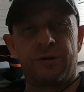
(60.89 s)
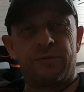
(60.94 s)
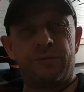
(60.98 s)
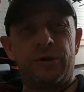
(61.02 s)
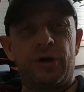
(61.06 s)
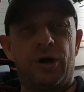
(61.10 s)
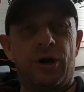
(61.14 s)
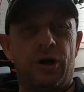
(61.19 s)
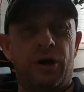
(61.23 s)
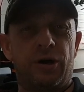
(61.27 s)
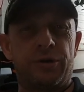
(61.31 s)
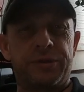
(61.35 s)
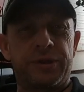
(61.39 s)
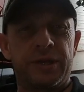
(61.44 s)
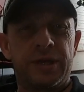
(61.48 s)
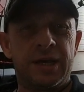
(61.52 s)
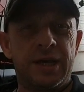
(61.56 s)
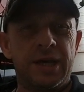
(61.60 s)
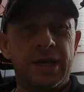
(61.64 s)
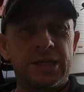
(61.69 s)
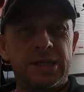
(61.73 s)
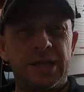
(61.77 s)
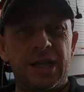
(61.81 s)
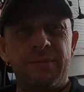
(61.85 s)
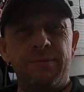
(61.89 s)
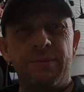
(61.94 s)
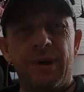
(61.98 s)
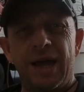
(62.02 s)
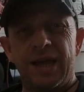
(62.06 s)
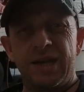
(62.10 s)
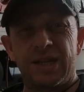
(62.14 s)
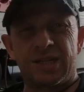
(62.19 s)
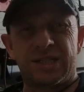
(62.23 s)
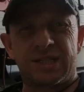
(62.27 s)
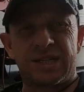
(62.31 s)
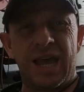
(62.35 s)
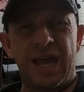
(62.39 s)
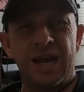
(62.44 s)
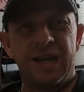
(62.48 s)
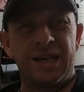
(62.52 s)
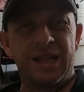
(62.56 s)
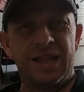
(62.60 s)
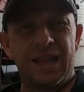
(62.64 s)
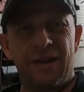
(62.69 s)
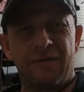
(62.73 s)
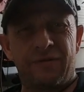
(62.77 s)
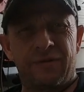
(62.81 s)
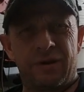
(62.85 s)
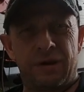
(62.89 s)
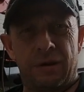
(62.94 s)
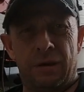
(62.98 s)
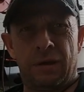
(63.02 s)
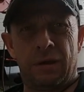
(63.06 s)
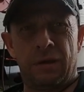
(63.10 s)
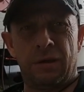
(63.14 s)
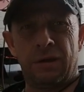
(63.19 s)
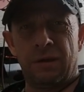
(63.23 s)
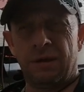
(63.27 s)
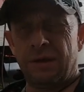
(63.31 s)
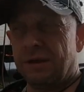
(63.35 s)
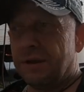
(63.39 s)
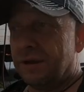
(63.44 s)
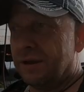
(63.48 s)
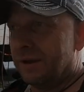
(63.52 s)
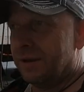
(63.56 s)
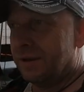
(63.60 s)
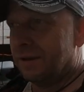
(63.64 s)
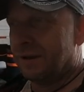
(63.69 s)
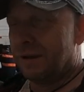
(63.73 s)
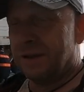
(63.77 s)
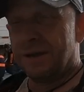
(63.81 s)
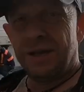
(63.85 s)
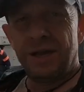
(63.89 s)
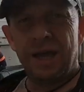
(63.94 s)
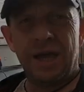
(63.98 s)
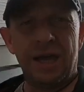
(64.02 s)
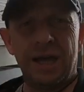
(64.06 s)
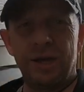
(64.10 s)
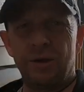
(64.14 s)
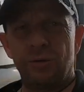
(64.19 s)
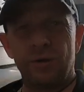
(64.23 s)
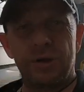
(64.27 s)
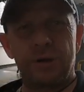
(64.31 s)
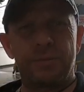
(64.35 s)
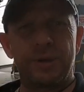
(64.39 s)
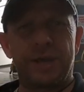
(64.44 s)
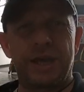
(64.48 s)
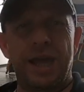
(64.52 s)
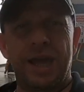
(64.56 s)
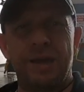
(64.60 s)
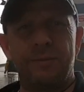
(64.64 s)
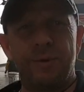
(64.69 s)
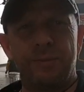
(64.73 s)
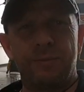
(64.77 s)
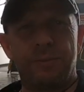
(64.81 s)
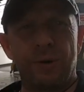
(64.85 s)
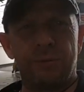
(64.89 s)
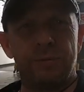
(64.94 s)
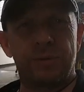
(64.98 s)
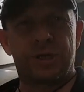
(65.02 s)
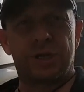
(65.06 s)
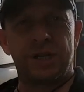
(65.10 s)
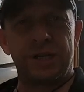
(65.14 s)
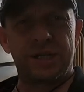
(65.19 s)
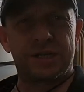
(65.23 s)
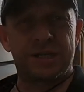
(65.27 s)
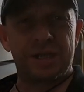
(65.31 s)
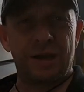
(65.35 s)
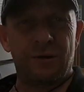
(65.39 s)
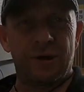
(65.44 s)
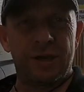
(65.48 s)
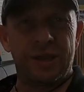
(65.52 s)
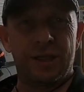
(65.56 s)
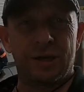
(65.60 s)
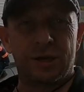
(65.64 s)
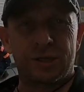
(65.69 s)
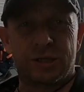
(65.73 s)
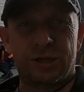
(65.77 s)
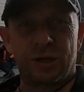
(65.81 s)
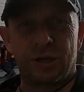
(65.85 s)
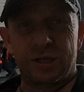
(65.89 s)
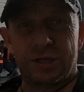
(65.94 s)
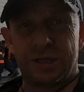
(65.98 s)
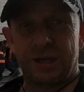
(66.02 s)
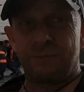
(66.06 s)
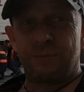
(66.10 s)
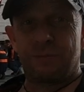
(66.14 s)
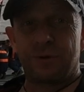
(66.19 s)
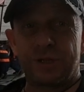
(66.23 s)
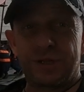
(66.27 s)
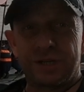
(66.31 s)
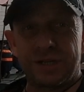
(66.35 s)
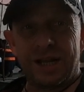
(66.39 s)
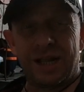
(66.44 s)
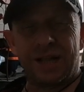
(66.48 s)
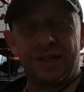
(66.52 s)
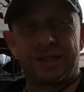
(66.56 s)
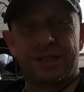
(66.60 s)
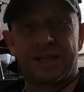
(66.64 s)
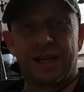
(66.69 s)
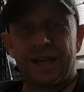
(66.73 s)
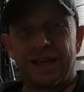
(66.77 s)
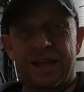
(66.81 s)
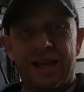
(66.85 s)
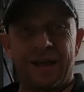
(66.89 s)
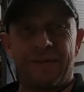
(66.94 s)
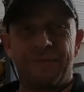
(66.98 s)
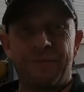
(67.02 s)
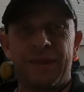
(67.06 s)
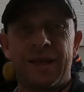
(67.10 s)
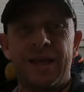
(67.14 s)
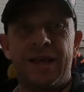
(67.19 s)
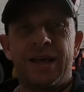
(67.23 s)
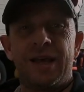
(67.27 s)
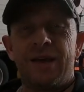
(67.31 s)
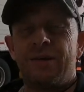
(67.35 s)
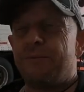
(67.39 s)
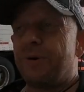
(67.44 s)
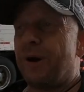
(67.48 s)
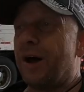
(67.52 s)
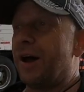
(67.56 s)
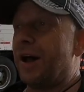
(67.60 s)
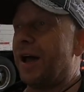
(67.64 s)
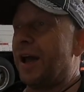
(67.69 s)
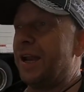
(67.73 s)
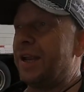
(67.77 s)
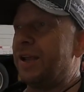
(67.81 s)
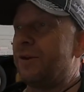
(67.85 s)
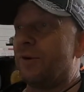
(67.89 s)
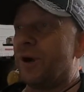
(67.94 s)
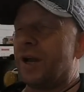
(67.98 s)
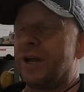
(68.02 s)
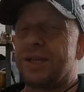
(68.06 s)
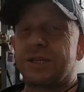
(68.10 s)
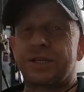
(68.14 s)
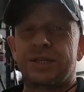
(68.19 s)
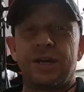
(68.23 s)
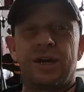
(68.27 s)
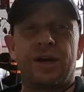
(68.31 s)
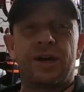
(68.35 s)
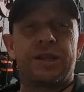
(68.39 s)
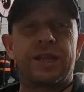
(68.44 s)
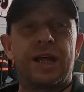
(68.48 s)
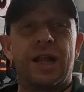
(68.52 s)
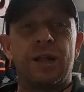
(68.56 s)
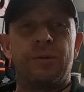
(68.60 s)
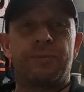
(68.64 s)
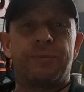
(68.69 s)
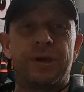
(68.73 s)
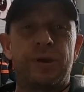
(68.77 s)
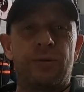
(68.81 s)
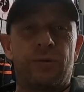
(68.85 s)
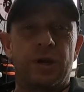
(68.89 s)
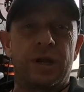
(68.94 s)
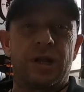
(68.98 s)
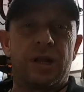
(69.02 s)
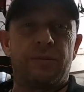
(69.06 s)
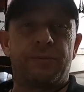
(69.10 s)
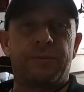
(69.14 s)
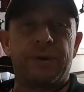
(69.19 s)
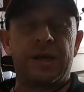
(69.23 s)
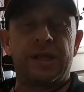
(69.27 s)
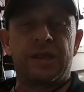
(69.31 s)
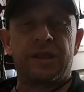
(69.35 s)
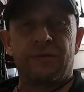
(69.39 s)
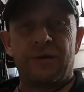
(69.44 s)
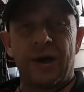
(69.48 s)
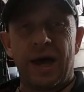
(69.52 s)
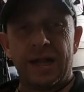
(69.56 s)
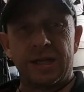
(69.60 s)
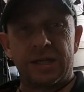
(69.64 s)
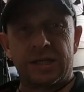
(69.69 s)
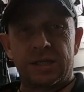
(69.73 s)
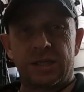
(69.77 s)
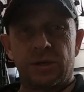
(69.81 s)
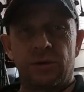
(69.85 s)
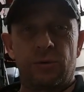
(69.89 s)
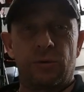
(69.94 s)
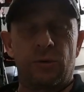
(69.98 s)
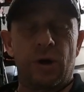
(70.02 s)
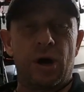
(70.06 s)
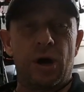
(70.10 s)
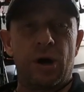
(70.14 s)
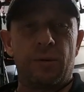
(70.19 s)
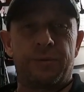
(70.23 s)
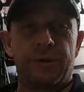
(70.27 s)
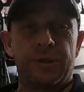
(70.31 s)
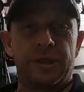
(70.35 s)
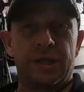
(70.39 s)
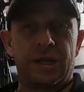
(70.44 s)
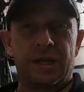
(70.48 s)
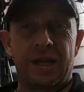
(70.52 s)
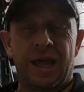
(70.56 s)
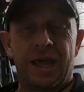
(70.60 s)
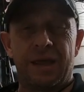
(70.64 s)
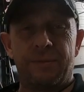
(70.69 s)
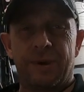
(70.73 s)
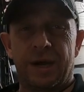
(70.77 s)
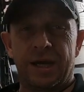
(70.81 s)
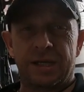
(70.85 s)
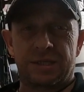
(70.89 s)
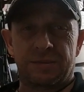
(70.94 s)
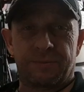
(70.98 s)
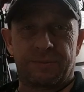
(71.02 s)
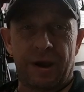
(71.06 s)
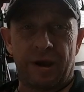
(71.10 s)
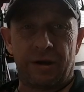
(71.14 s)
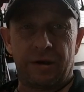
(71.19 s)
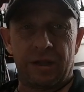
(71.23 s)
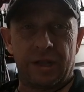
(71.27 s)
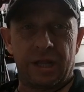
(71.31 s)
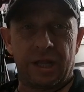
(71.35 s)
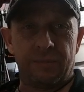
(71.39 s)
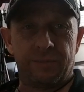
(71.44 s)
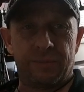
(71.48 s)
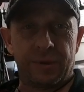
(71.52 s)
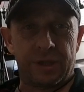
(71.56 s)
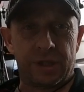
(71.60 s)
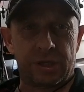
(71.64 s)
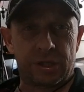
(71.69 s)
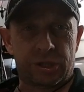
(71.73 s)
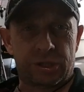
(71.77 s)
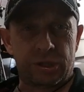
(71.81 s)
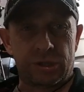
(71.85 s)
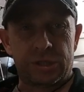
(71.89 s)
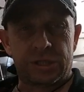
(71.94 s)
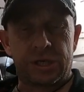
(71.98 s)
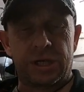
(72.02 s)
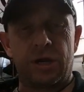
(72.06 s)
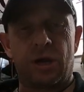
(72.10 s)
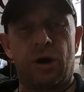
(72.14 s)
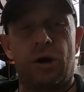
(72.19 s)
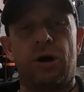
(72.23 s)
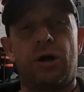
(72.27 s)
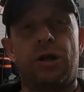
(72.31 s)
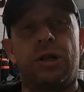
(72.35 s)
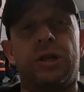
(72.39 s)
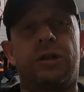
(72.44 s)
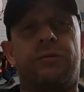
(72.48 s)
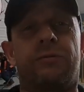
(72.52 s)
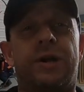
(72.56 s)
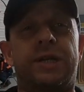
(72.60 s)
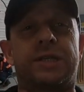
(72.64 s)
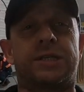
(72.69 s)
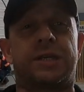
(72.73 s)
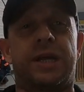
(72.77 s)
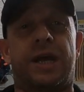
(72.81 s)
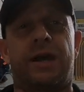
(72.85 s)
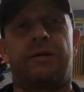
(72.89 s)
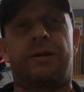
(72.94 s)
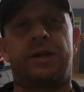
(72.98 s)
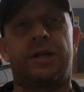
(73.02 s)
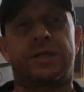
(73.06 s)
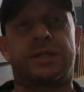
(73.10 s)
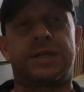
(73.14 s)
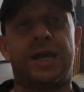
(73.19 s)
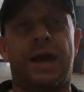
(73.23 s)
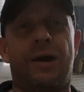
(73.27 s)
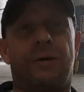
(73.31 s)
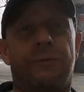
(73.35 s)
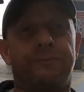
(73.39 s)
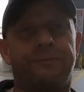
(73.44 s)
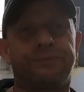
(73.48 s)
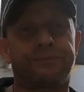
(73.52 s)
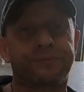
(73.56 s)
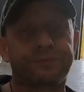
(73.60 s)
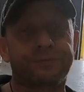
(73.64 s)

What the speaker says: up north, it's like minus 10, 11. I don't want to be getting my bum cheeks out in those sort of temperatures, I'll tell you. But anyway, so that'll be what it'll be. They've had to open the laybys, apparently, but they're shutting all the rest areas down.